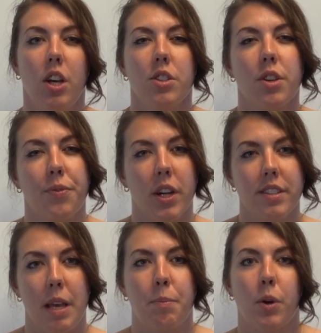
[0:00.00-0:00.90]
So for
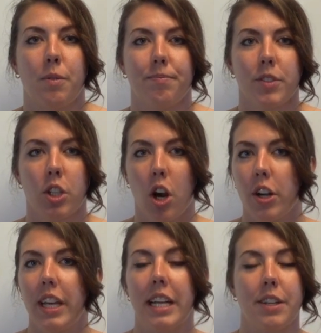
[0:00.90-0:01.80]
example,
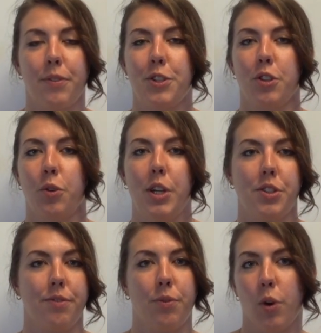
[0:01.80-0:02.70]
cardiac differential
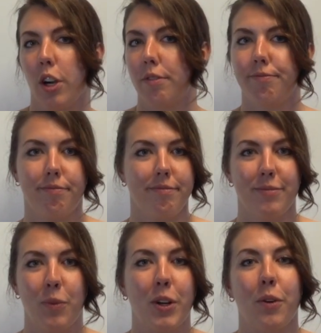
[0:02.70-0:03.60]
equation 4
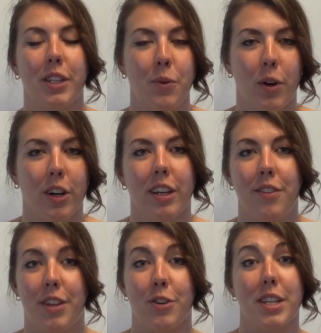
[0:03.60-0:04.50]
would only work
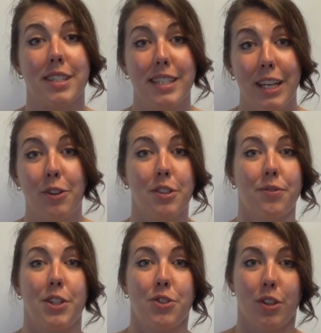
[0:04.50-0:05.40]
if there's a single
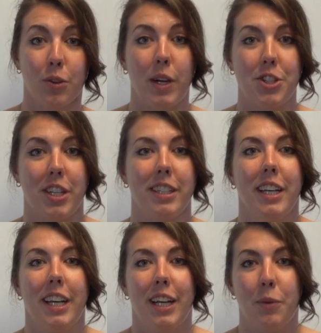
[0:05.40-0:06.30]
differential equation
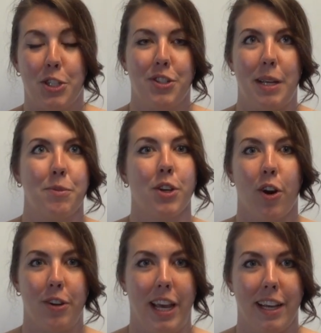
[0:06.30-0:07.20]
which is named
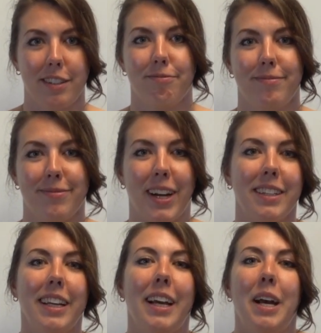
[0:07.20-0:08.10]
cardiac, right?